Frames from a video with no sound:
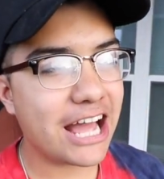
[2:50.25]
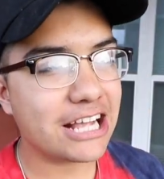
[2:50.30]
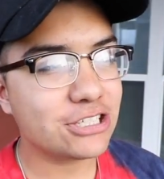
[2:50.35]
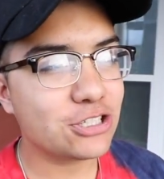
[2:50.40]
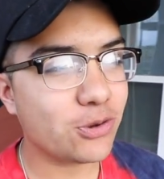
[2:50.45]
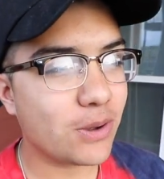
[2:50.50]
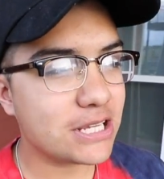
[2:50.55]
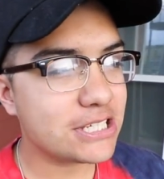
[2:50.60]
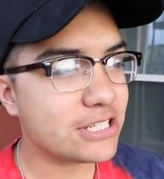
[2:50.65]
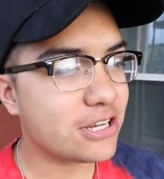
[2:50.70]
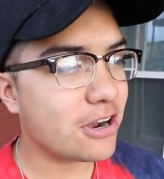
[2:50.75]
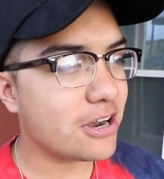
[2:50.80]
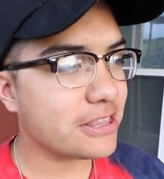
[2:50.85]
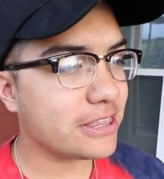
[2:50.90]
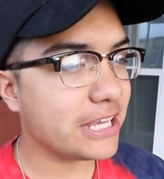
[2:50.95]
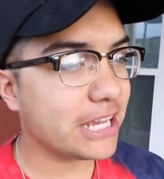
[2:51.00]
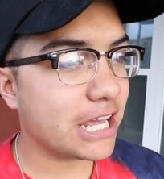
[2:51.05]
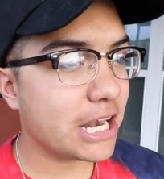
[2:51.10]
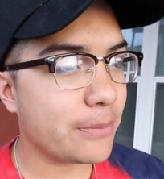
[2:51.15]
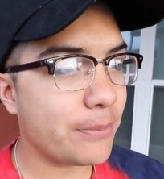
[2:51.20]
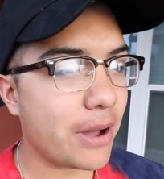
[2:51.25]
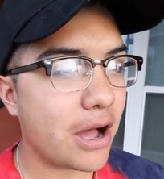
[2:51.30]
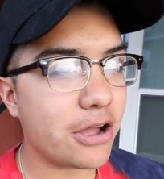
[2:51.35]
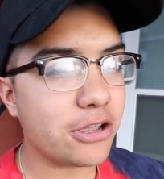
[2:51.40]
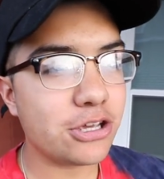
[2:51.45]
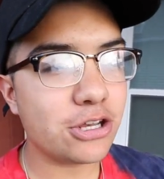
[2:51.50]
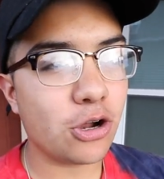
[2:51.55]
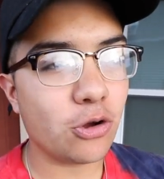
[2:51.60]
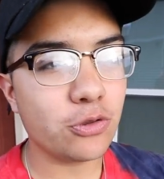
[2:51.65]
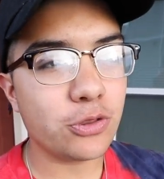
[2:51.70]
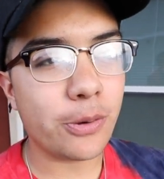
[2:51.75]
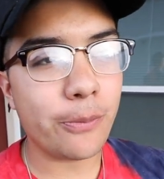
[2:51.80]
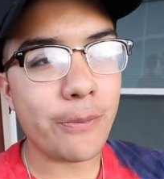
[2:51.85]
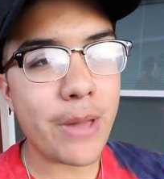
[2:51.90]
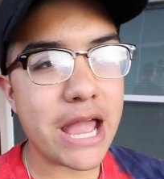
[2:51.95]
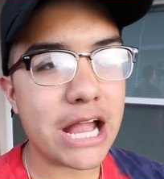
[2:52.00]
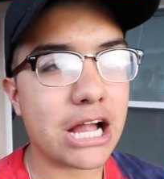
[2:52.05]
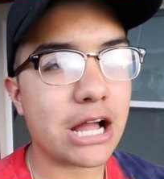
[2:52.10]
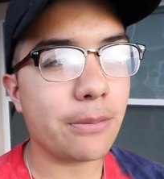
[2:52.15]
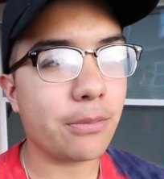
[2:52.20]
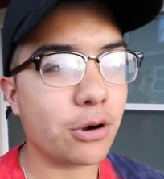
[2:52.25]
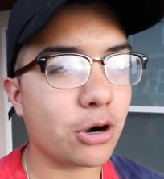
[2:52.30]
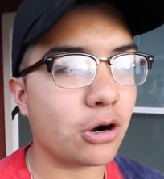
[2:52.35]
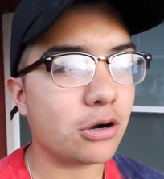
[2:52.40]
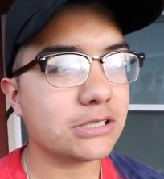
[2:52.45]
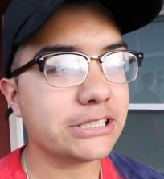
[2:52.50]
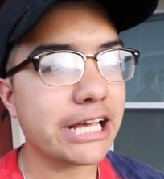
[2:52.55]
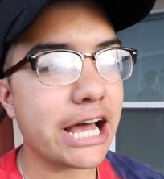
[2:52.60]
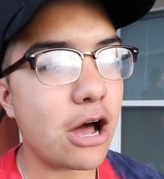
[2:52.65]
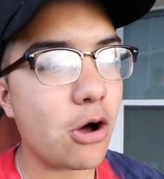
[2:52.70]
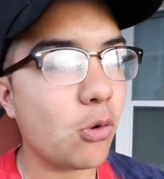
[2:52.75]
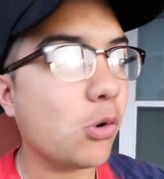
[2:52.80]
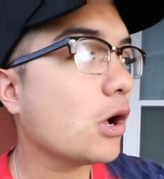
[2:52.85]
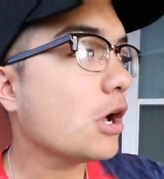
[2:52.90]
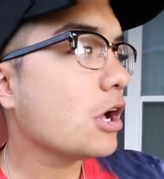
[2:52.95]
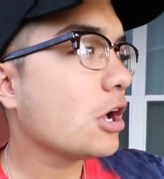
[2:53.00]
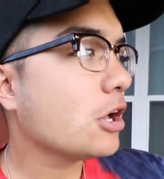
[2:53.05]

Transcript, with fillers: And so I started thinking about, you know, the makeup girls, how